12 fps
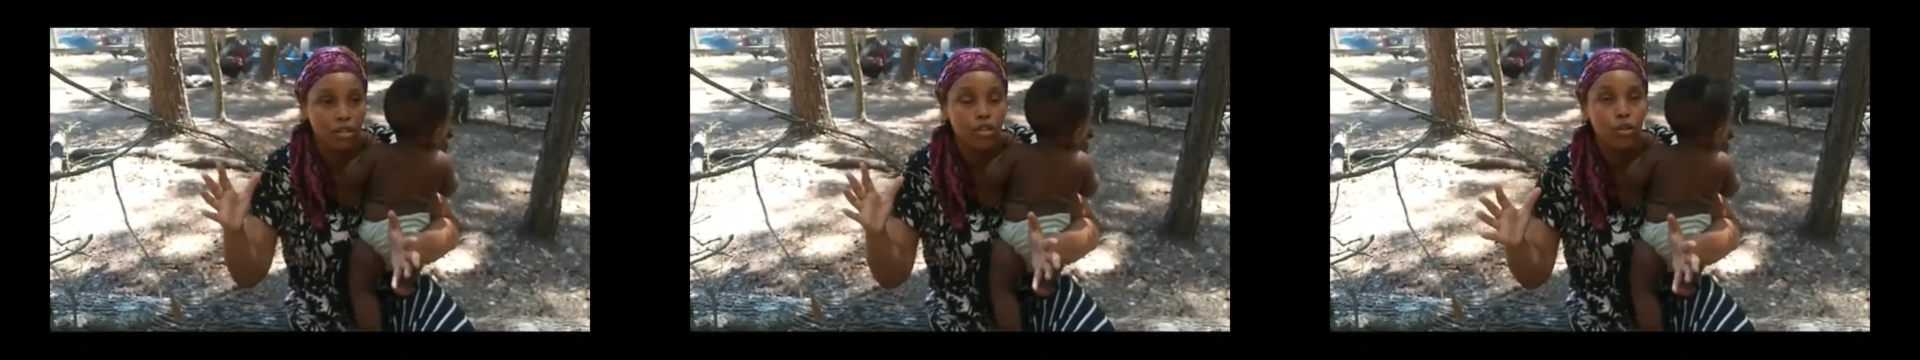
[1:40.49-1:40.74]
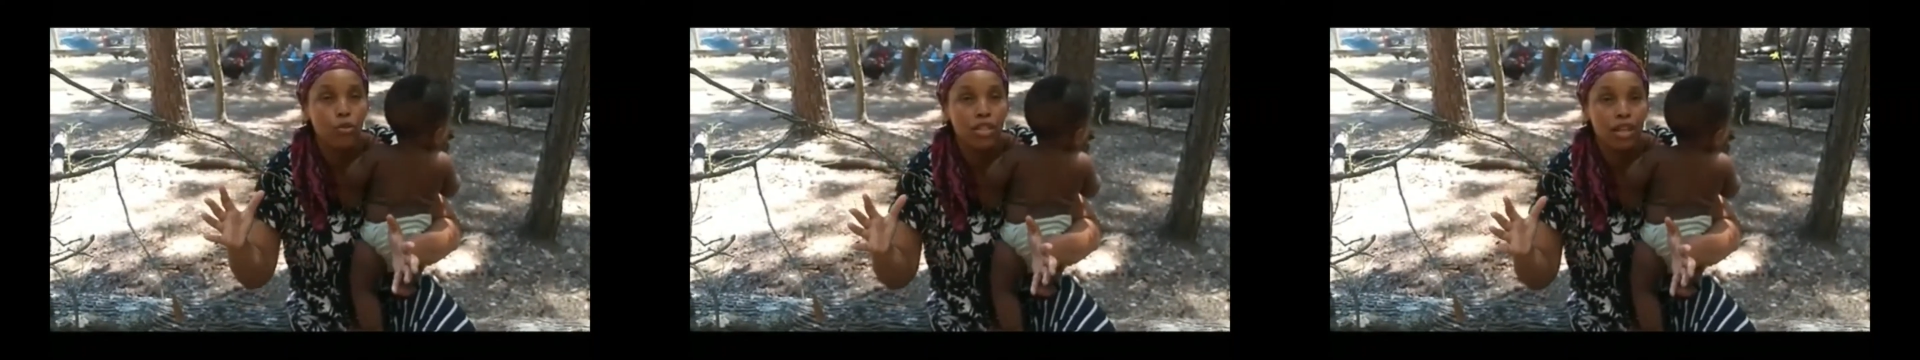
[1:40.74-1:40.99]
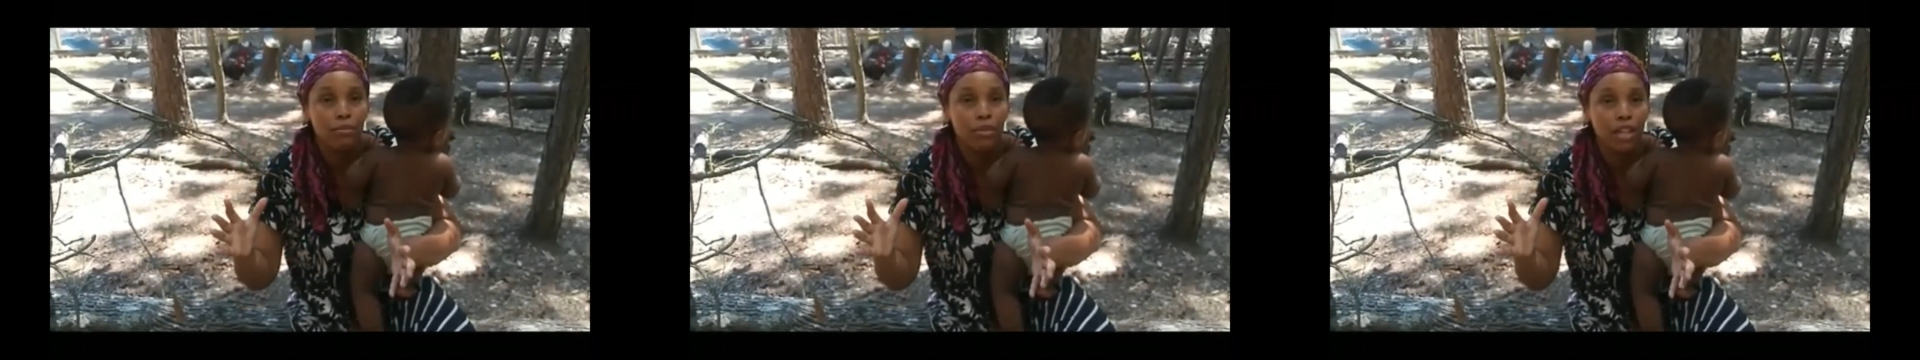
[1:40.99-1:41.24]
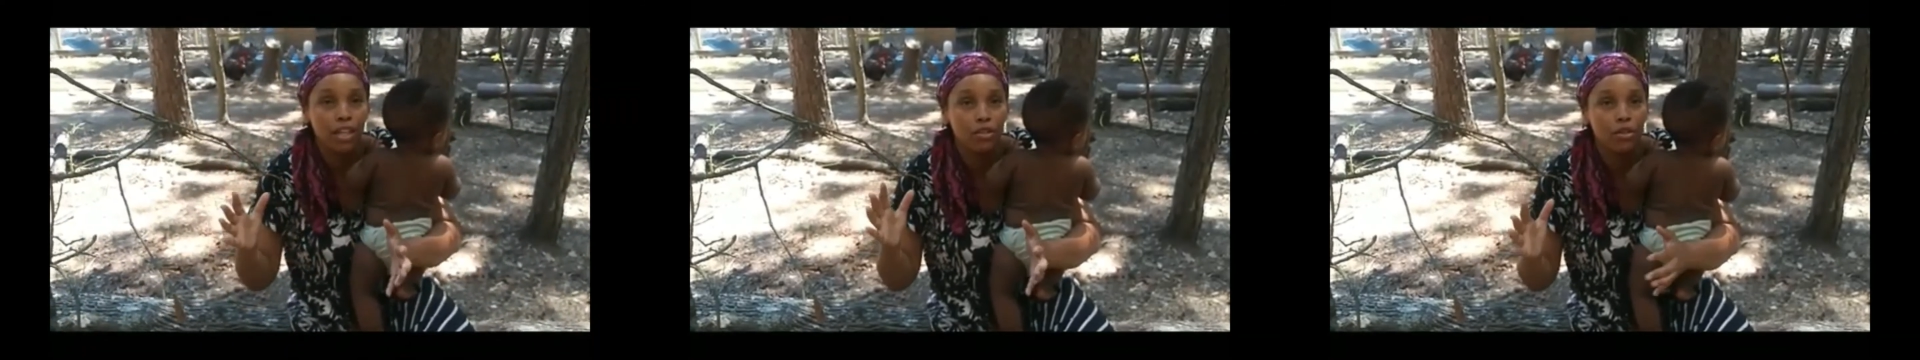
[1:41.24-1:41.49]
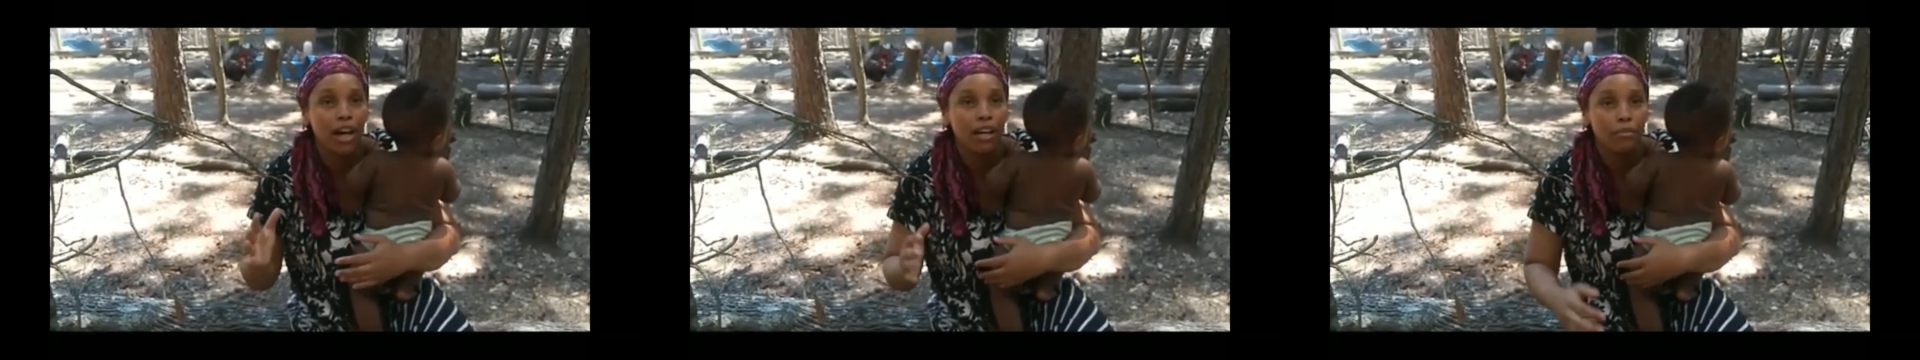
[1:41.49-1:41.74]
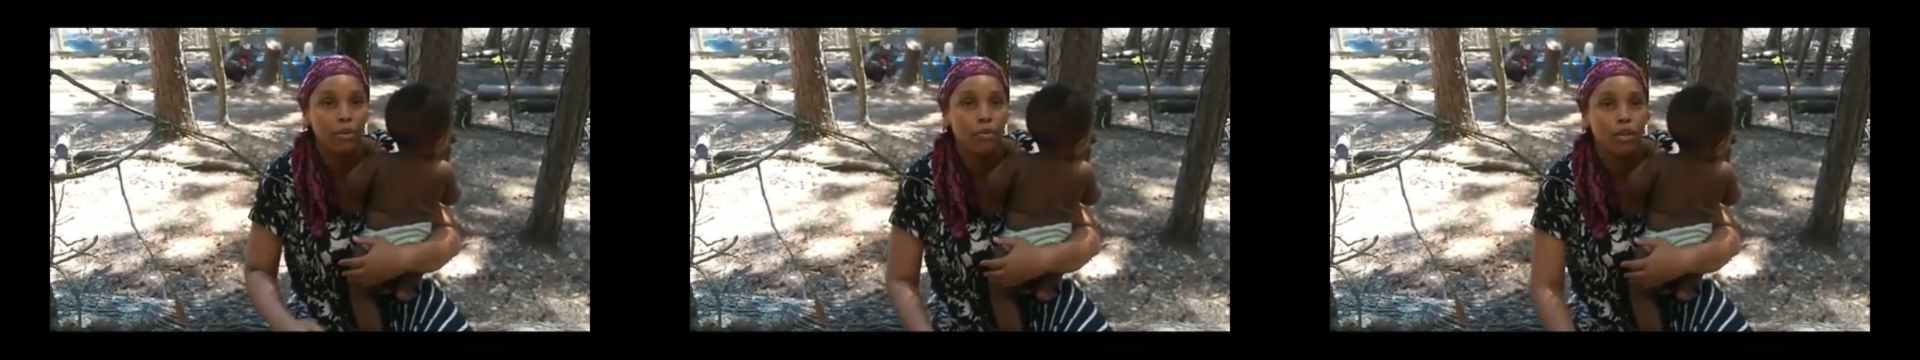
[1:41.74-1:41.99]
do something, and you got to
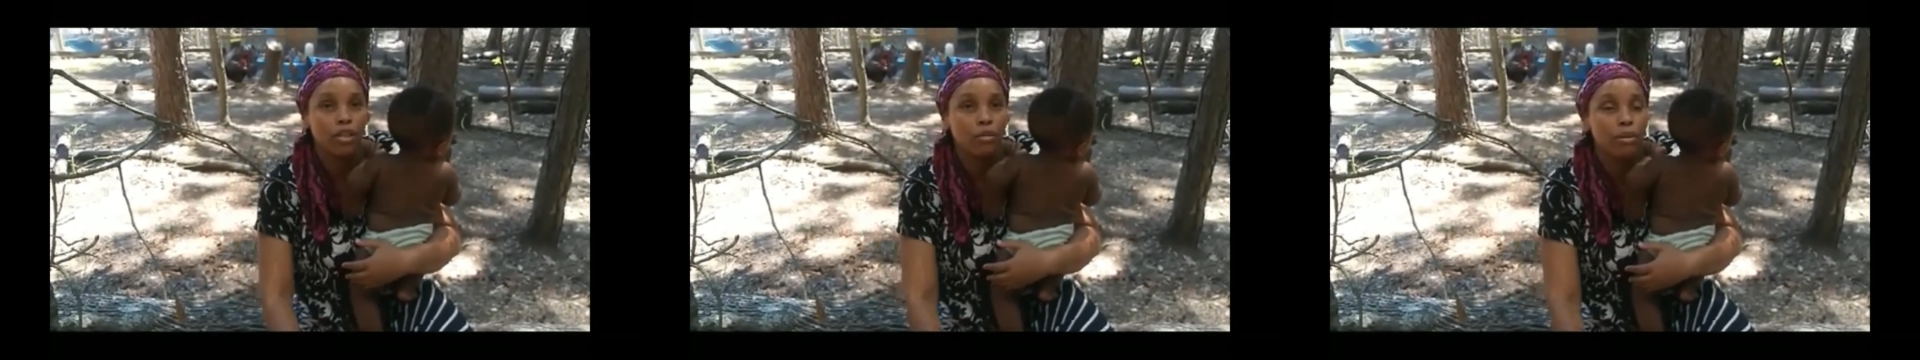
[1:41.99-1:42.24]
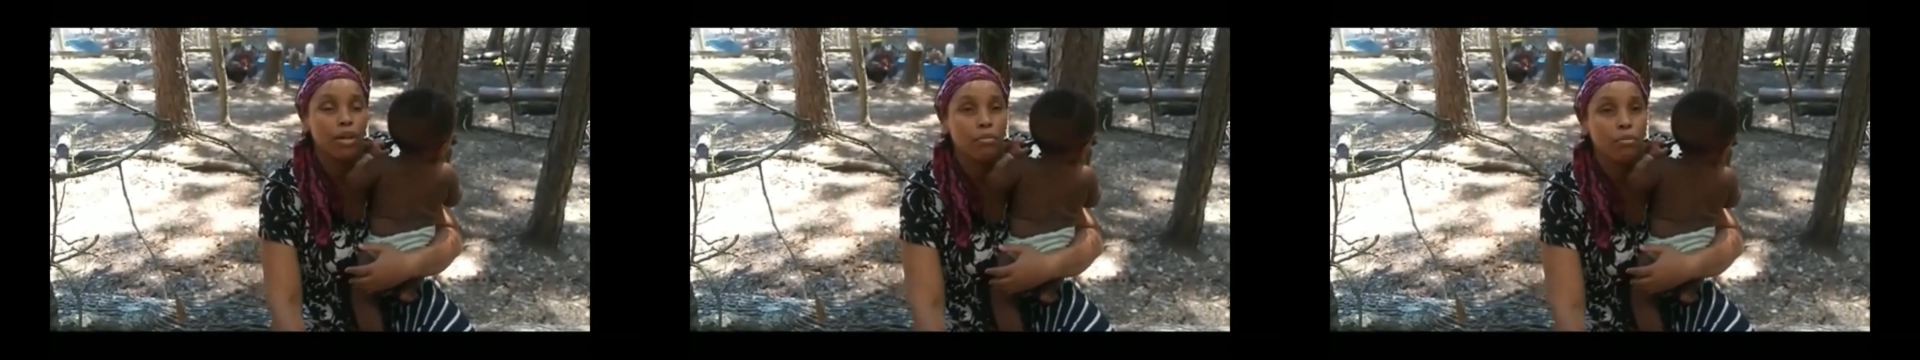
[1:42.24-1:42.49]
be willing to be on